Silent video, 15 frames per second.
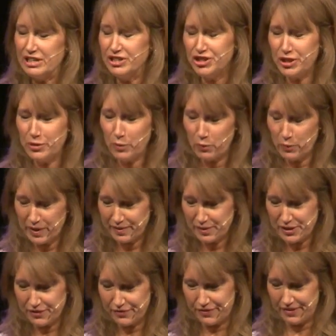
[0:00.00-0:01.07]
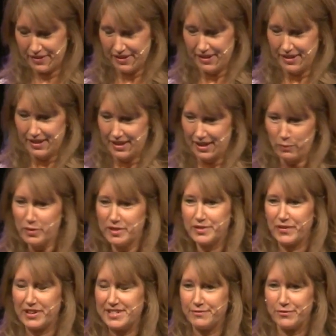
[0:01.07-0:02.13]
do you know what? It wasn't a
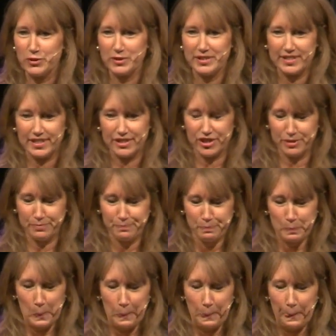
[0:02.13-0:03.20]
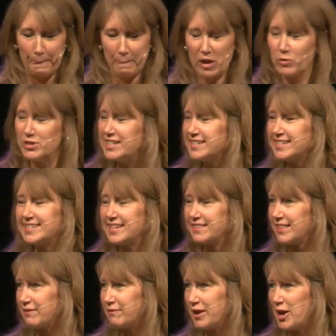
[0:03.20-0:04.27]
very difficult decision. We didn't sit
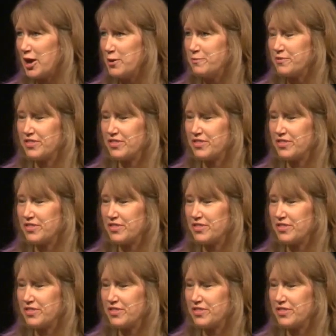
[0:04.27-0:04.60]
there at home